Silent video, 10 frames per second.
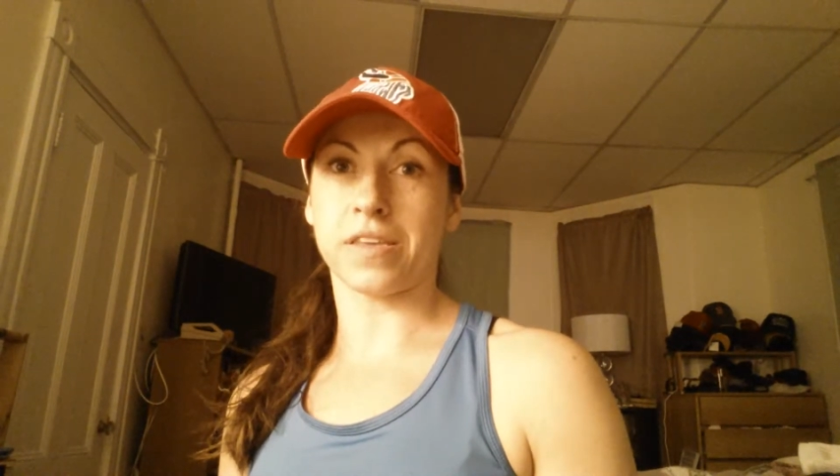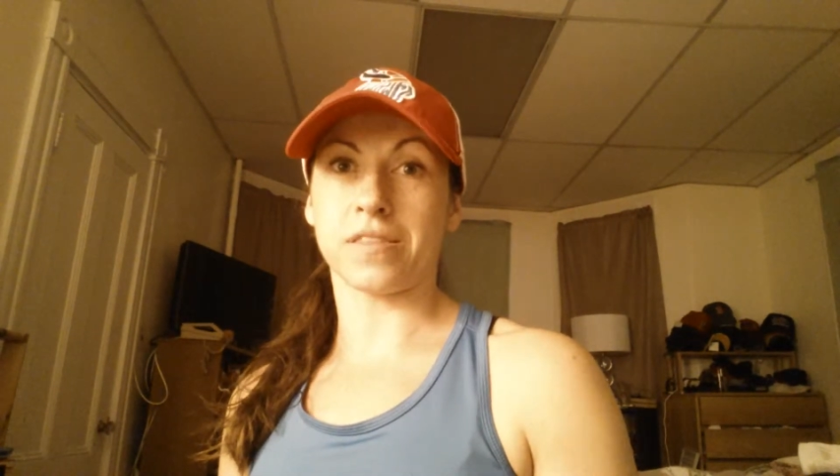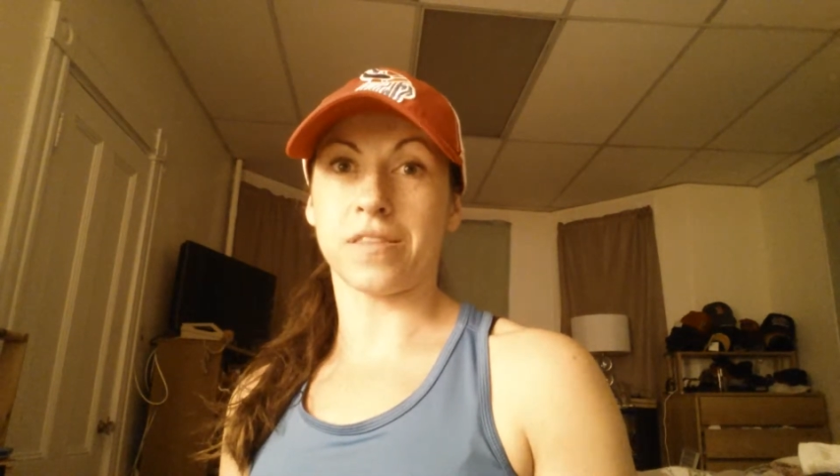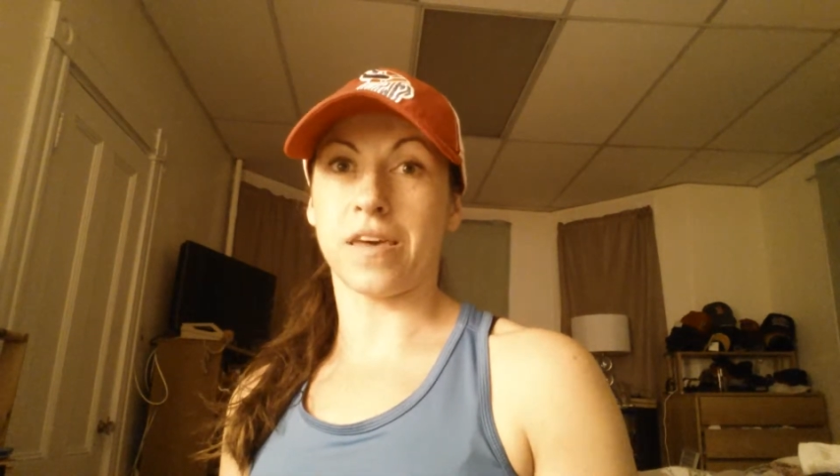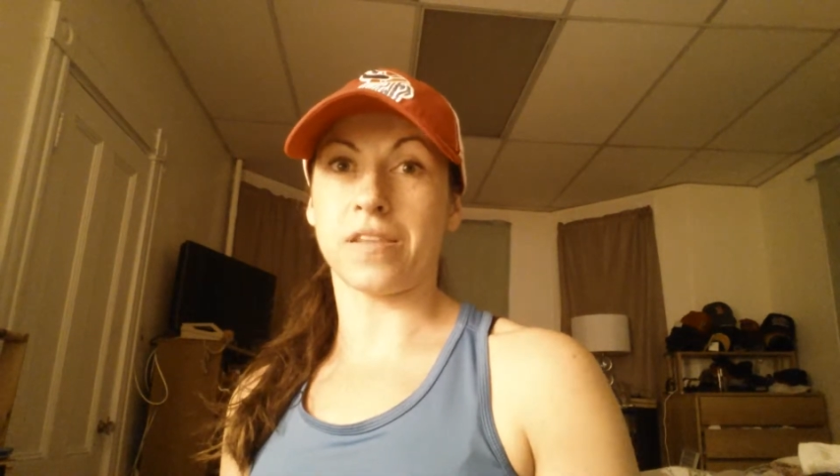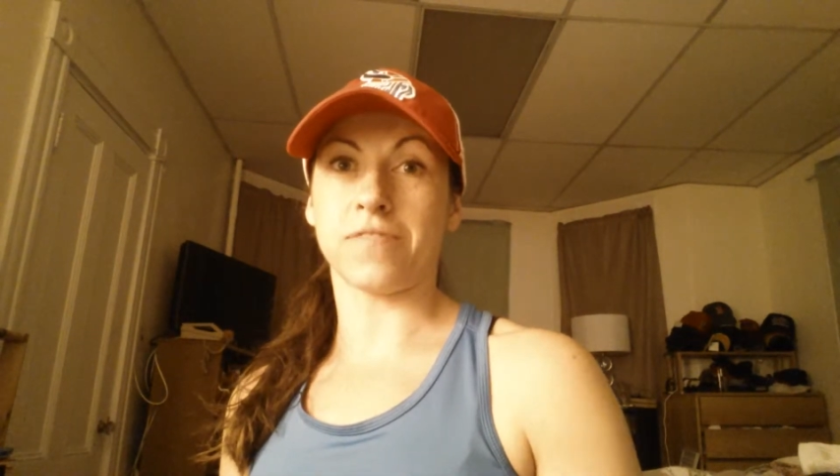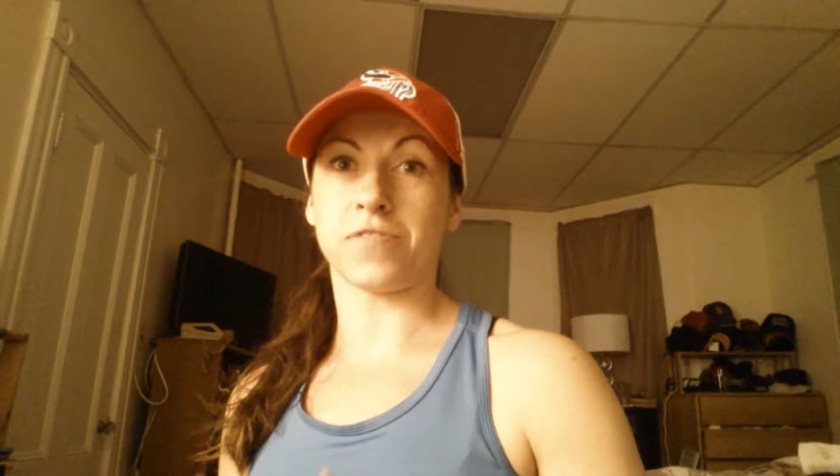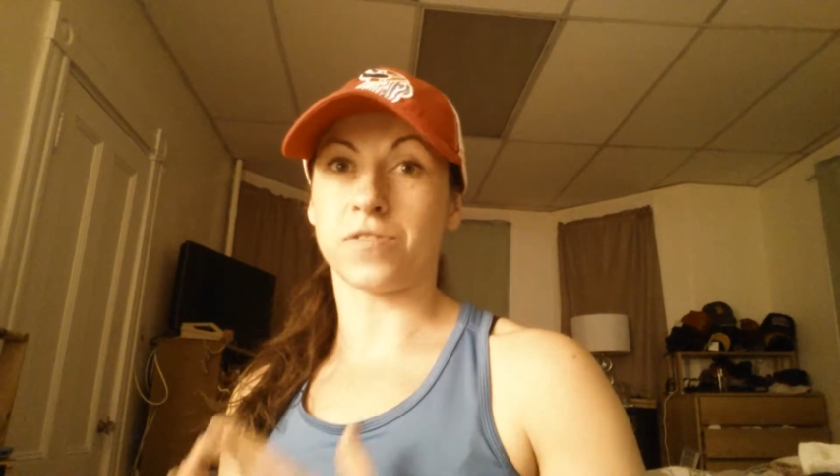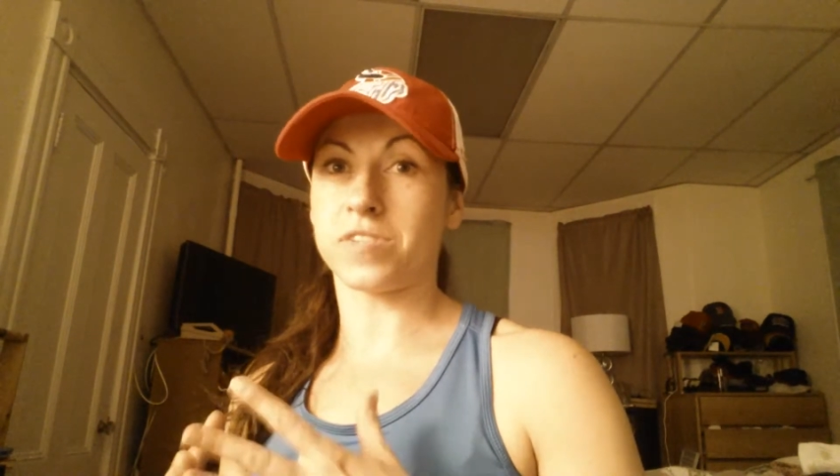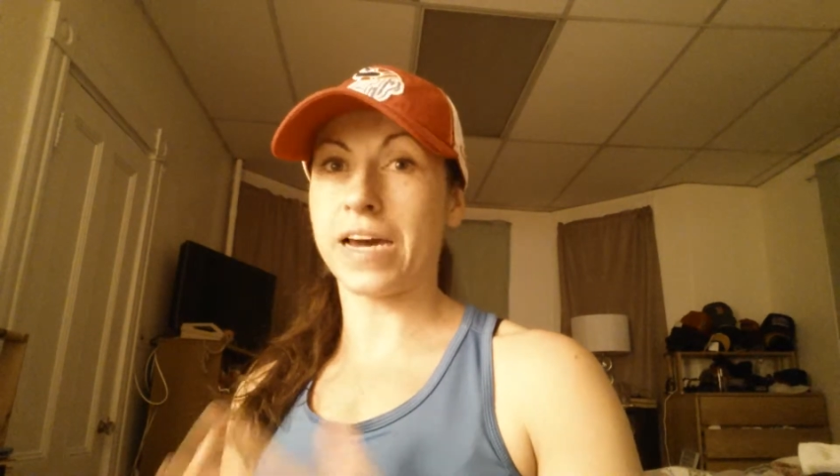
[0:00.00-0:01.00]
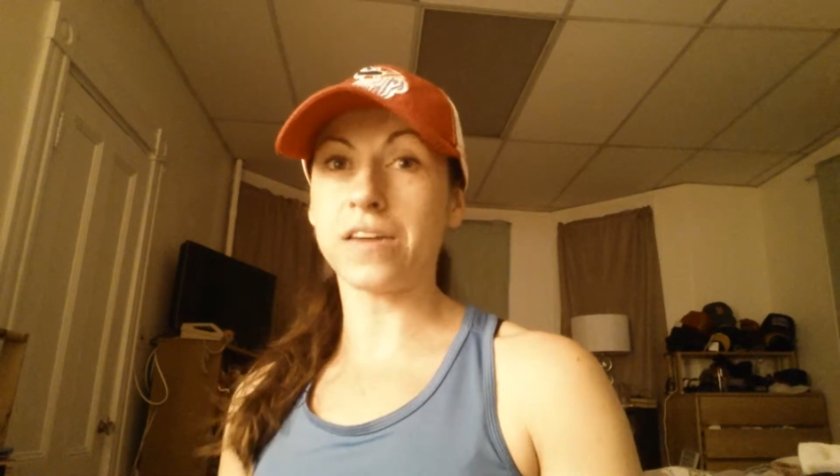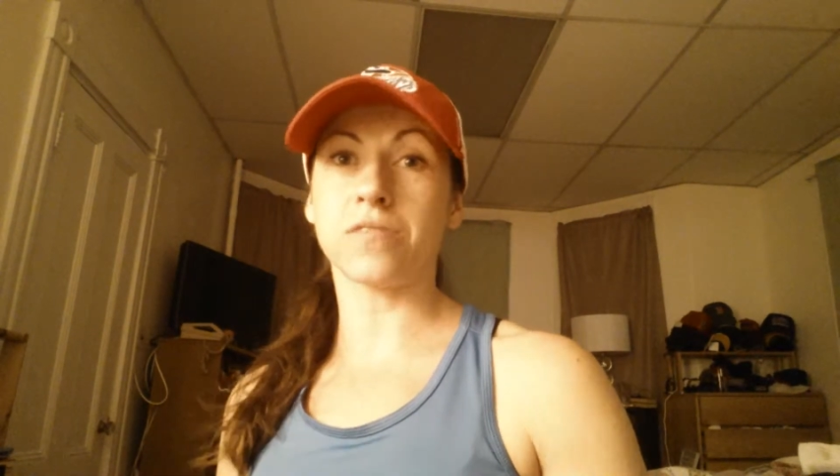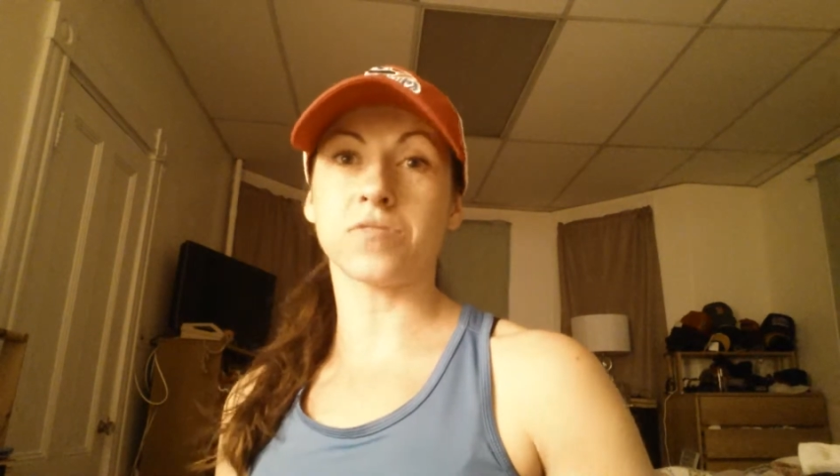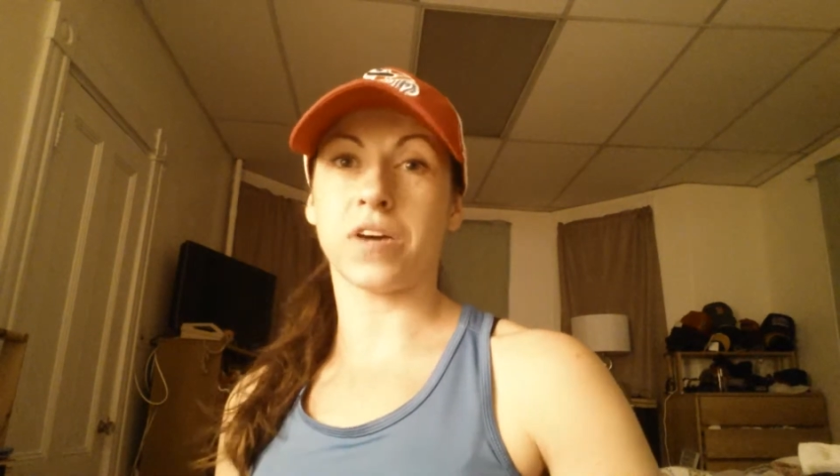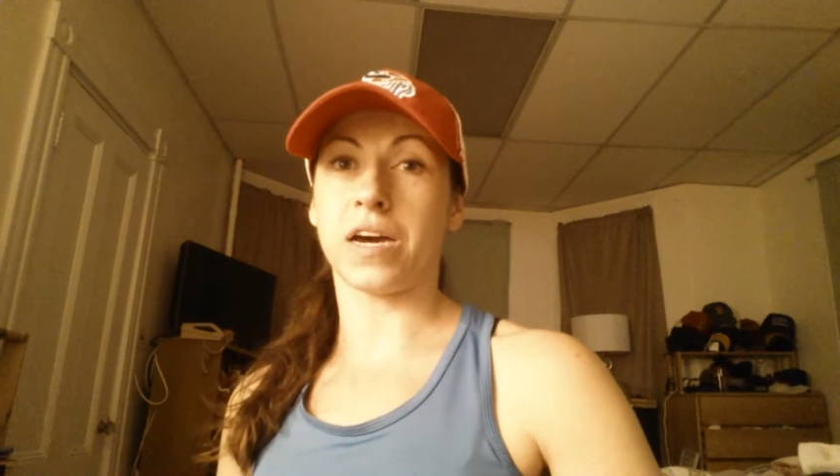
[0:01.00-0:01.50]
And if you're tight
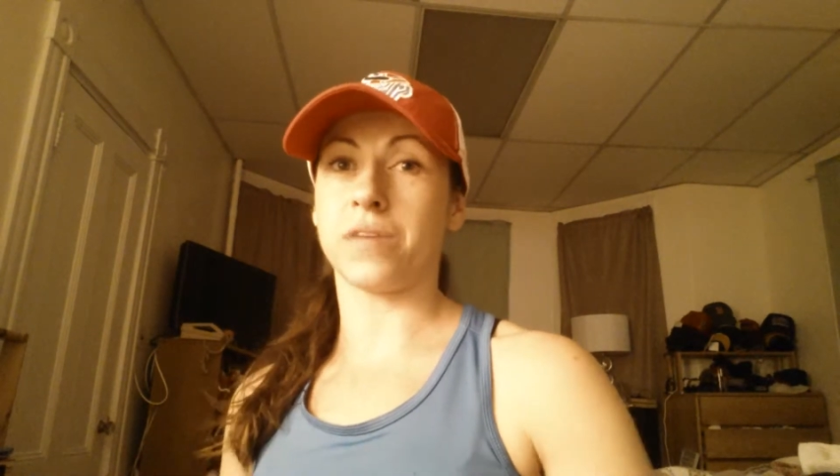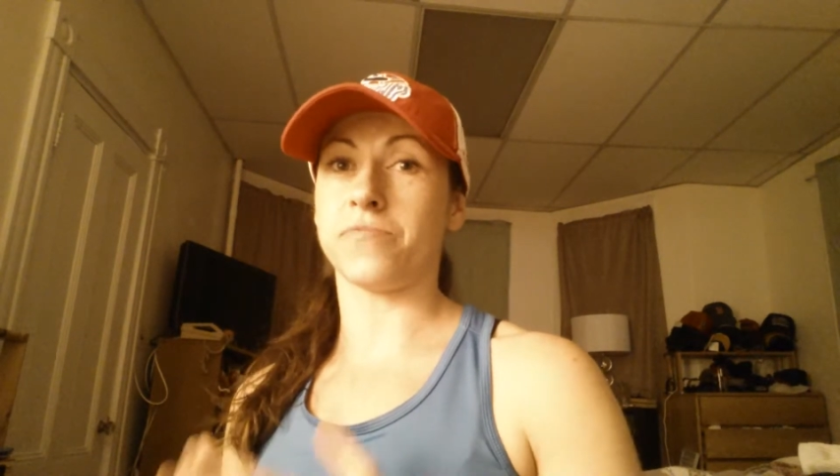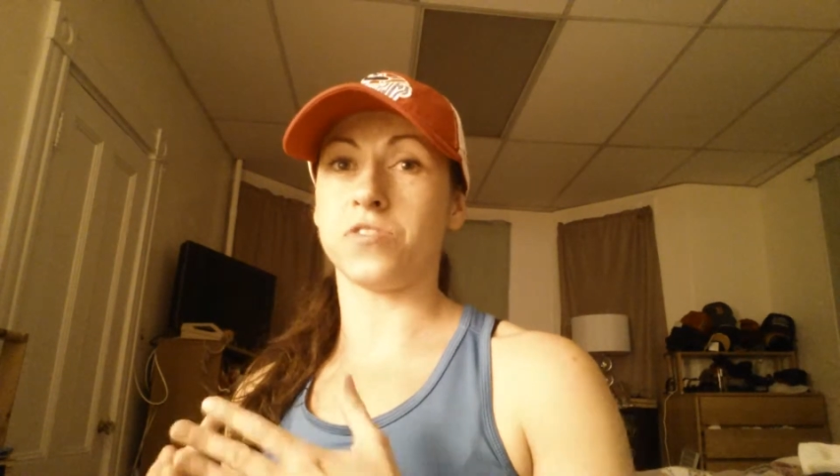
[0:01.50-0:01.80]
on time,